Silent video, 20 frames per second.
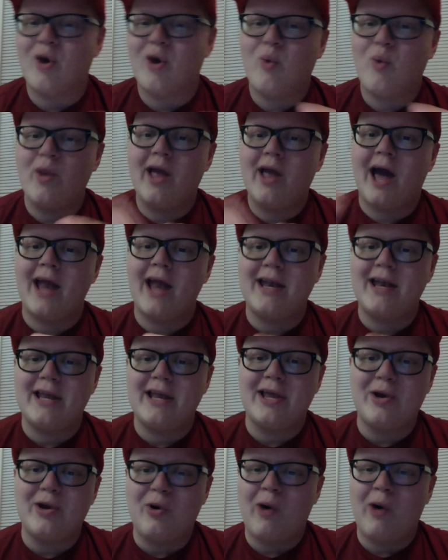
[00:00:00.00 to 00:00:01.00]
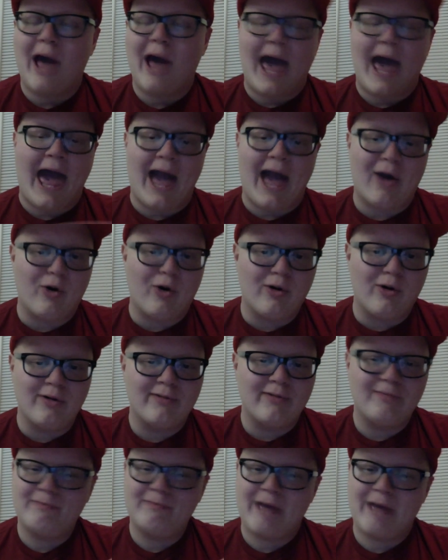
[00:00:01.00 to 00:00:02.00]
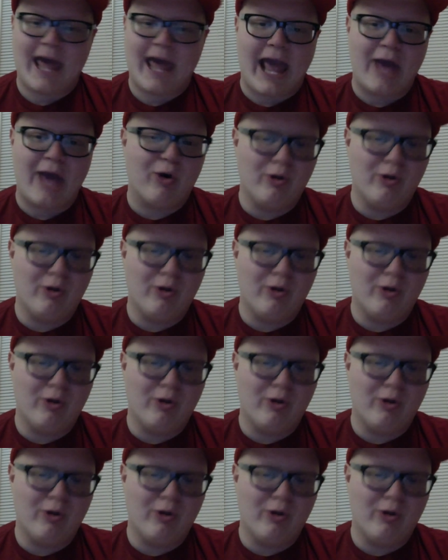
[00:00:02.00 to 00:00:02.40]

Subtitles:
We got Neil Hackle, I